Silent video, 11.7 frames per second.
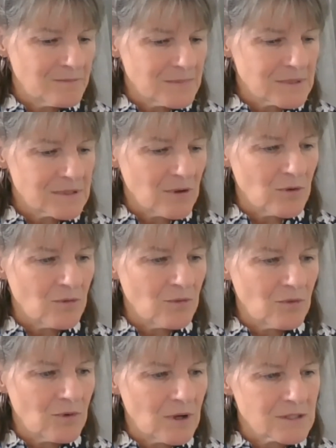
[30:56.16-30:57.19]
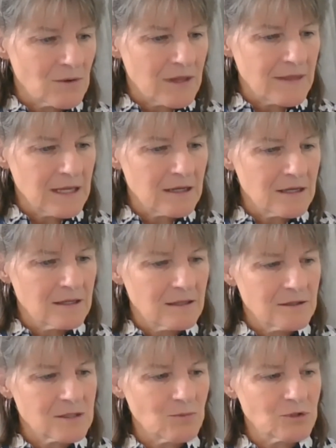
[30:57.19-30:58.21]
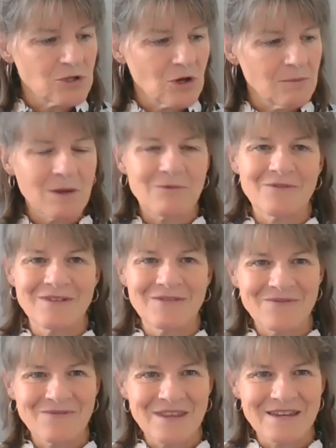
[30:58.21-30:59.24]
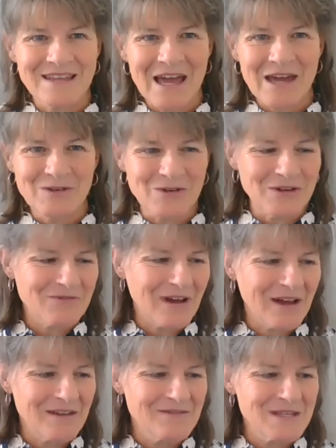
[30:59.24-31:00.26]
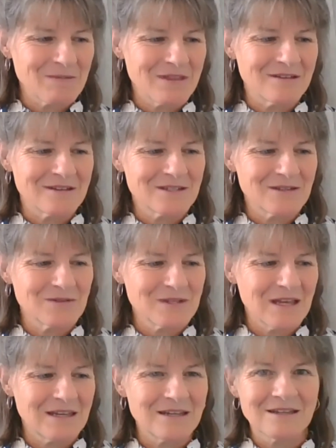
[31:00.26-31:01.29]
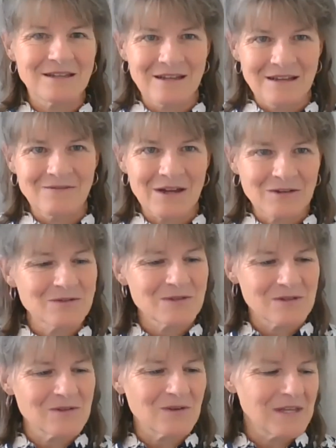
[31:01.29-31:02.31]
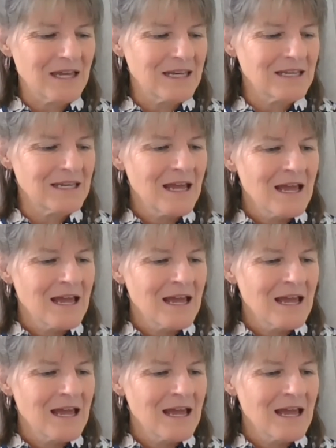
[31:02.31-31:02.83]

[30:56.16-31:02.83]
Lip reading: So I think, so we're talking about the category 5, some of the associated factors associated.